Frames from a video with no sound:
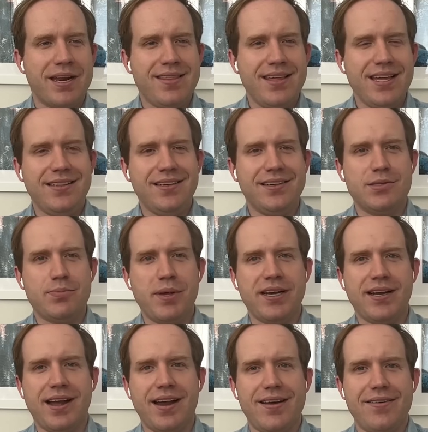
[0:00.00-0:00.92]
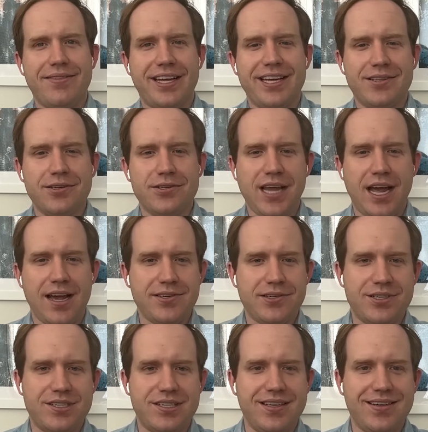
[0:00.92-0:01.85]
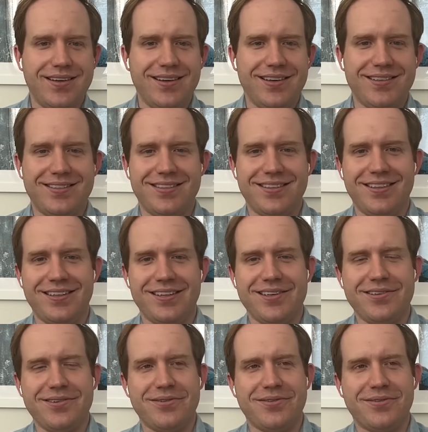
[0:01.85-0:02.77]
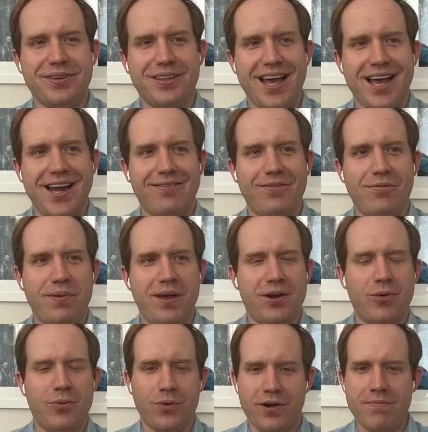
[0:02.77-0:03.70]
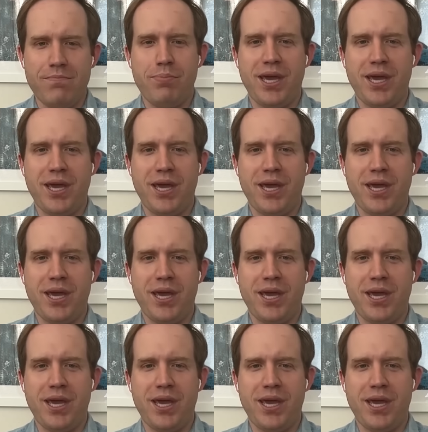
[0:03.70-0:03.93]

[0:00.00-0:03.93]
But I think there's been kind of like, those guys are seen as, you know, for lack of a better word,